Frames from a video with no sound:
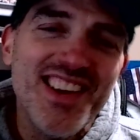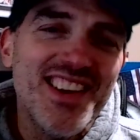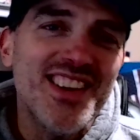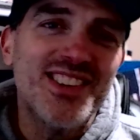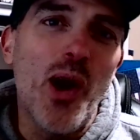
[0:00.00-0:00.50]

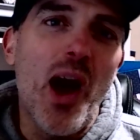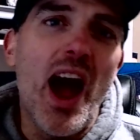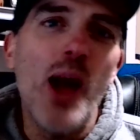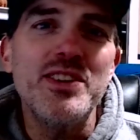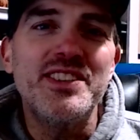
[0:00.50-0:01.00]
So
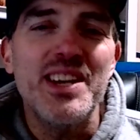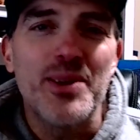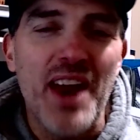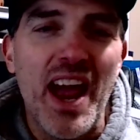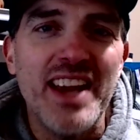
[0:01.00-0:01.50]
I was
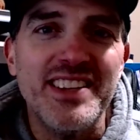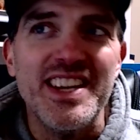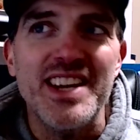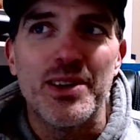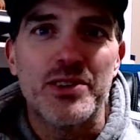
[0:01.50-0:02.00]
either
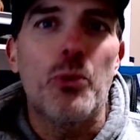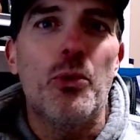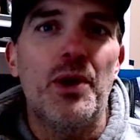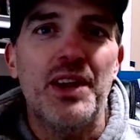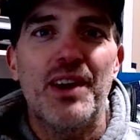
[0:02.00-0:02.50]
19 or
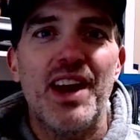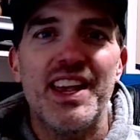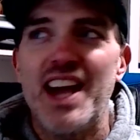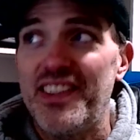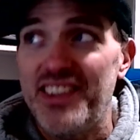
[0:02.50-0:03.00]
20 when I
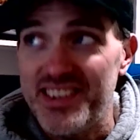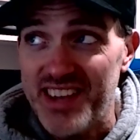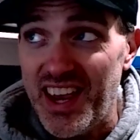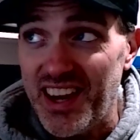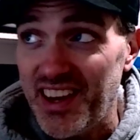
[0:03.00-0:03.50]
got this
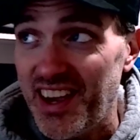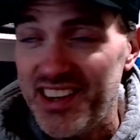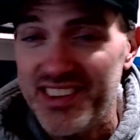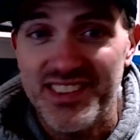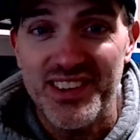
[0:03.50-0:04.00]
hat,
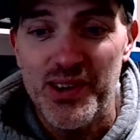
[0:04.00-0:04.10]
guys. So,